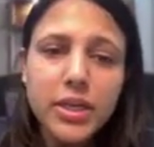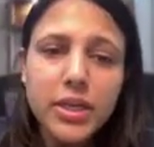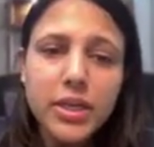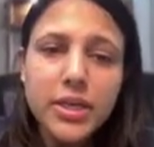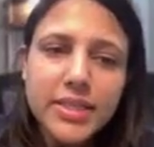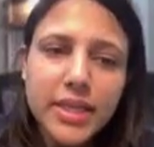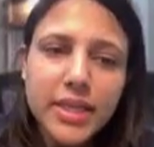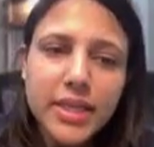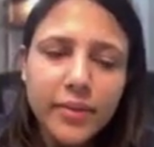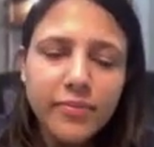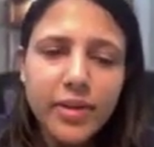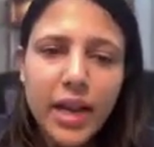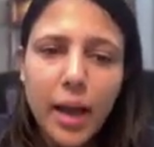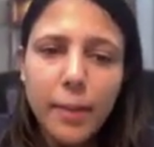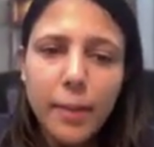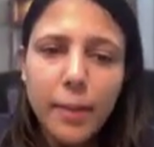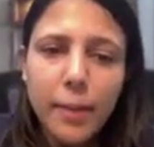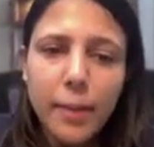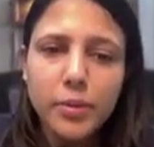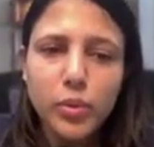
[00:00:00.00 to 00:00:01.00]
Same will
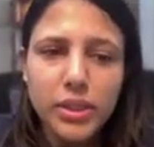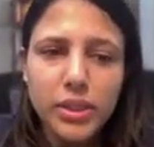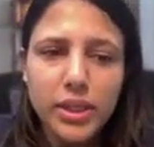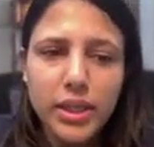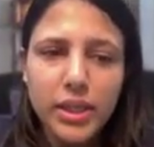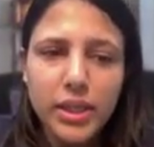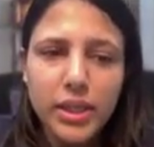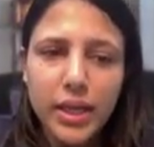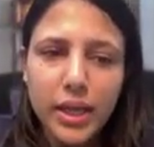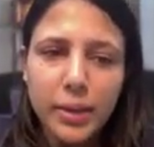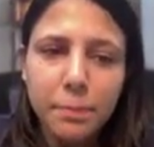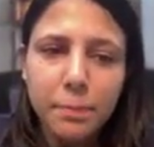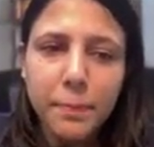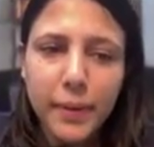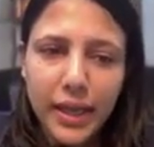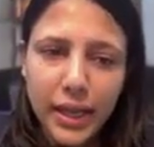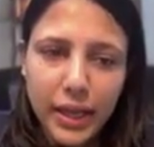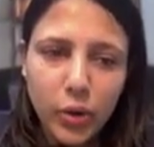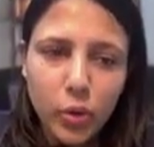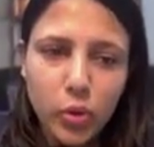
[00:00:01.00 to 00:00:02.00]
happen with
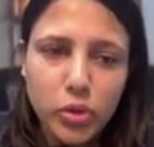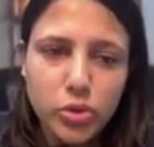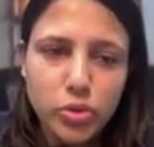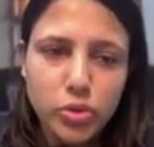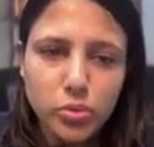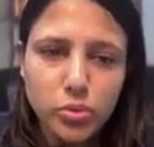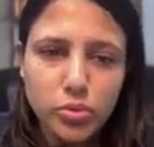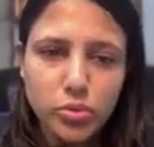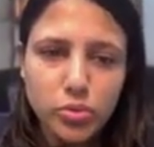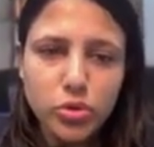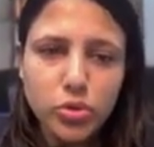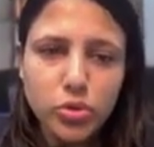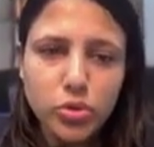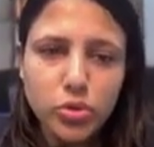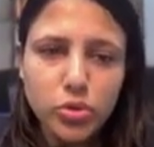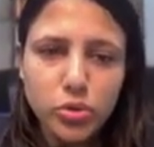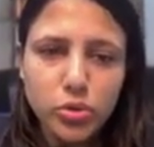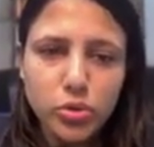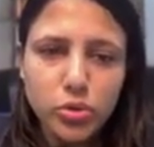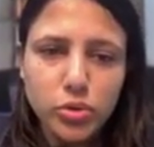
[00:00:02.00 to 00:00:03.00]
A also. So the
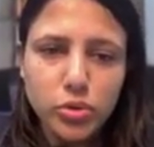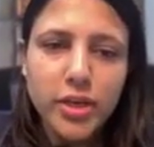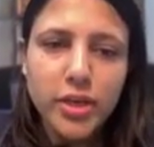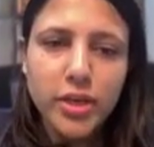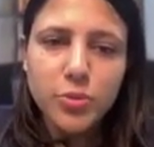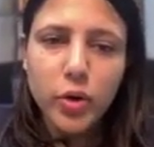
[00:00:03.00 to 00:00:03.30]
nearest